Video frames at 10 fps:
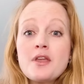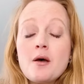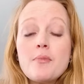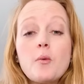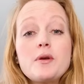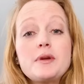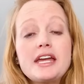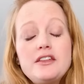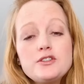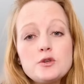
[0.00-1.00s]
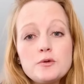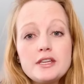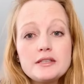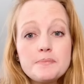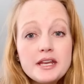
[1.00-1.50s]
but when we get into
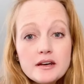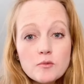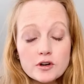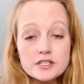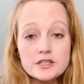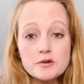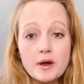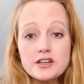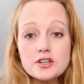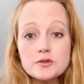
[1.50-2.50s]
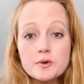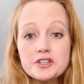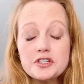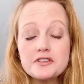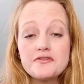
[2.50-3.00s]
these bidding war situations,
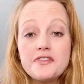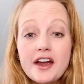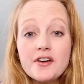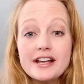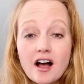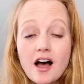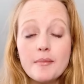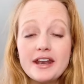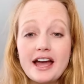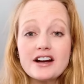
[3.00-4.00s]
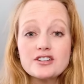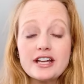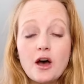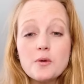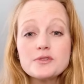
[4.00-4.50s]
which is very common,
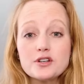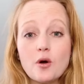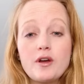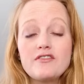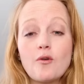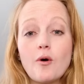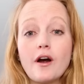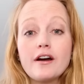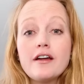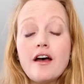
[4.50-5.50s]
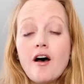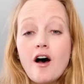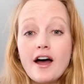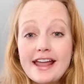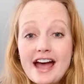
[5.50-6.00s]
actually homes are going for
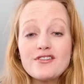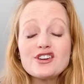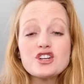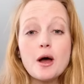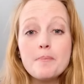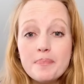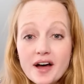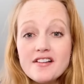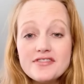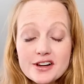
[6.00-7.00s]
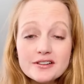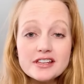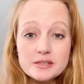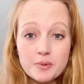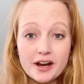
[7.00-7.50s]
on average above their
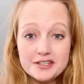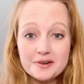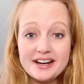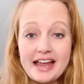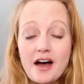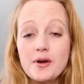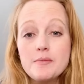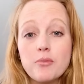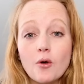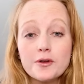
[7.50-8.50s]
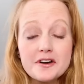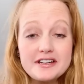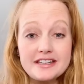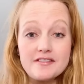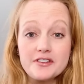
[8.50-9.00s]
list price right now in Boulder
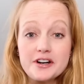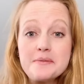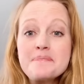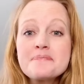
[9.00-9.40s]
and Denver.